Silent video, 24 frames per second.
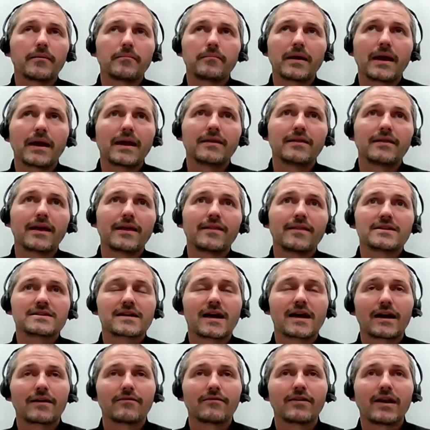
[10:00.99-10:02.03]
in this
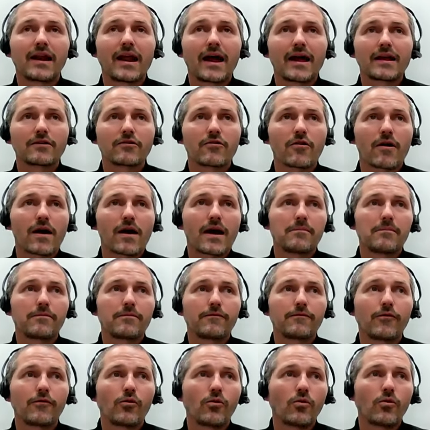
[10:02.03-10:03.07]
kind of land grab
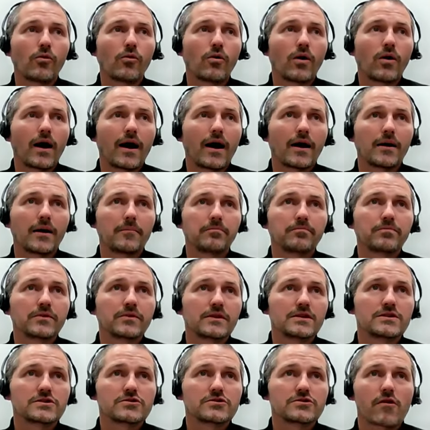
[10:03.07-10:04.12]
for
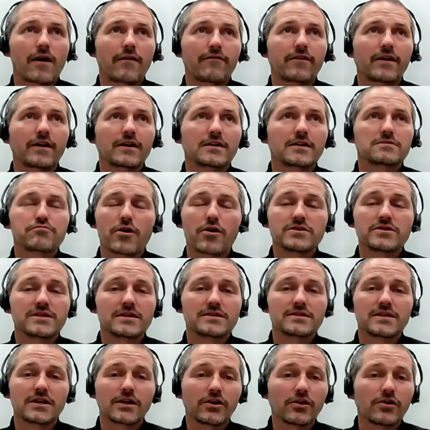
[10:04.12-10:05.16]
these graphics
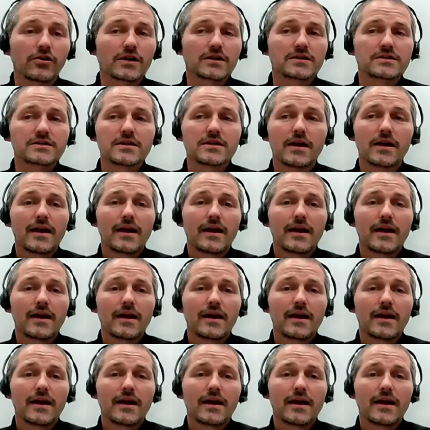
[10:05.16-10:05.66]
processing units,